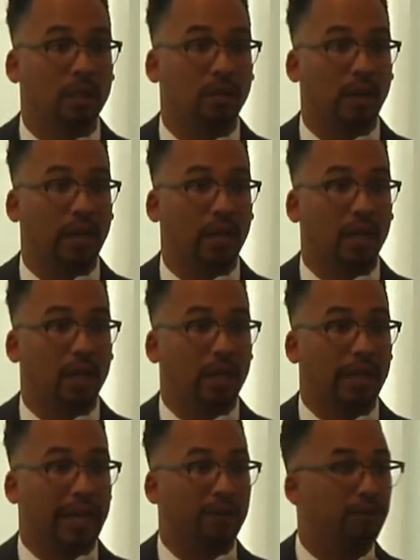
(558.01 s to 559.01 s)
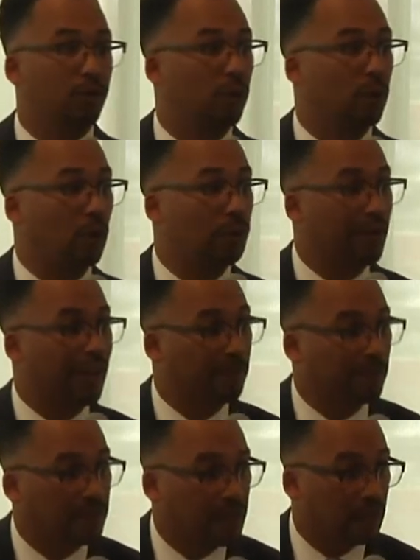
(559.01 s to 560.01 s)
right, at 4 or
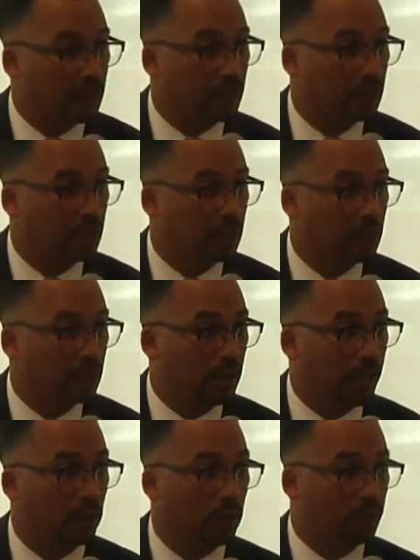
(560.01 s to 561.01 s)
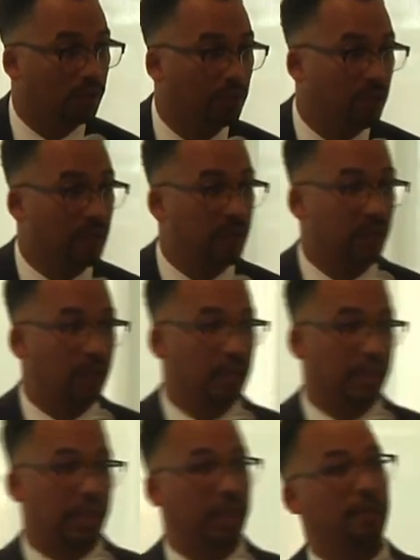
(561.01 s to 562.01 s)
5% in order for me to get out
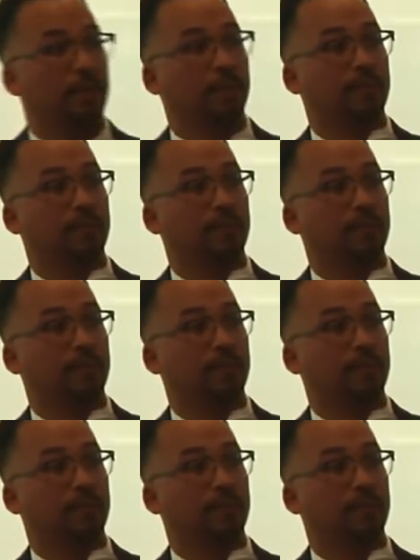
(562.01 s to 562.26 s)
the game.